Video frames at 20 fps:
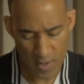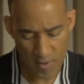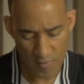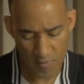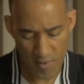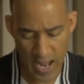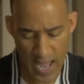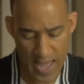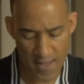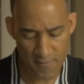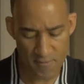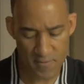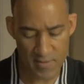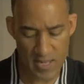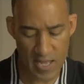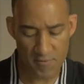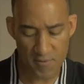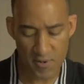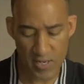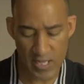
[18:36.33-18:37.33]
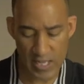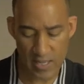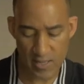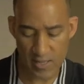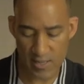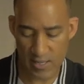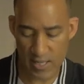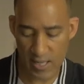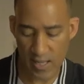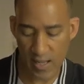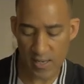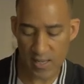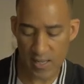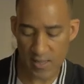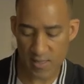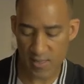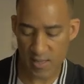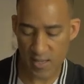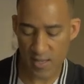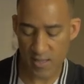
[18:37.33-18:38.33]
for I have never eaten
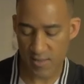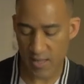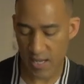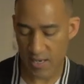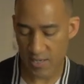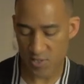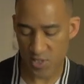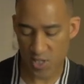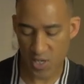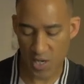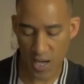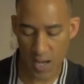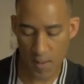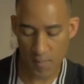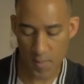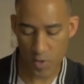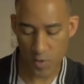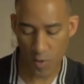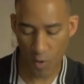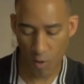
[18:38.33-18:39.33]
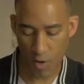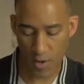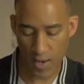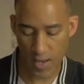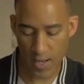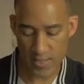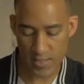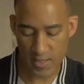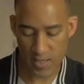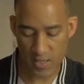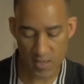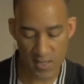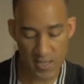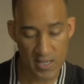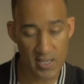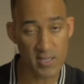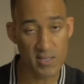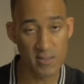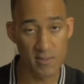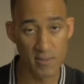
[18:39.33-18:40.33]
anything that is common or
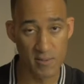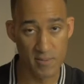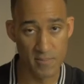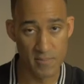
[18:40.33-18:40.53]
unclean.